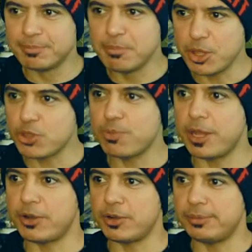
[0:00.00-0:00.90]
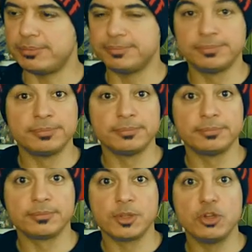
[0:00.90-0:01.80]
Much better.
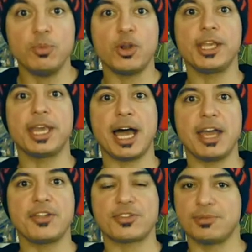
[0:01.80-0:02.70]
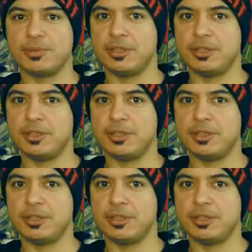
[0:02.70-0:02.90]
Good morning, guys,